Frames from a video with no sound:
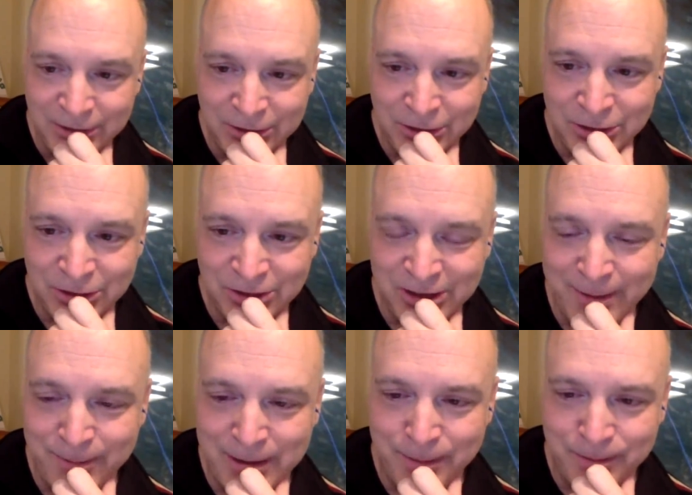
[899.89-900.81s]
just to
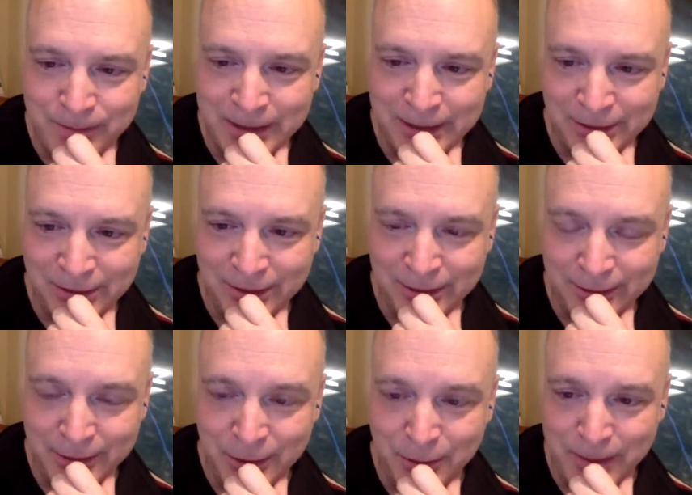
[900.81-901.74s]
step up, and it's a
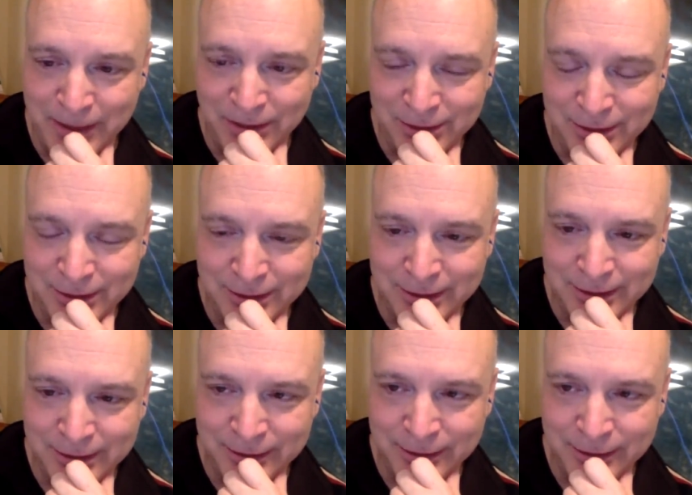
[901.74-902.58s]
you know Benson. Uh,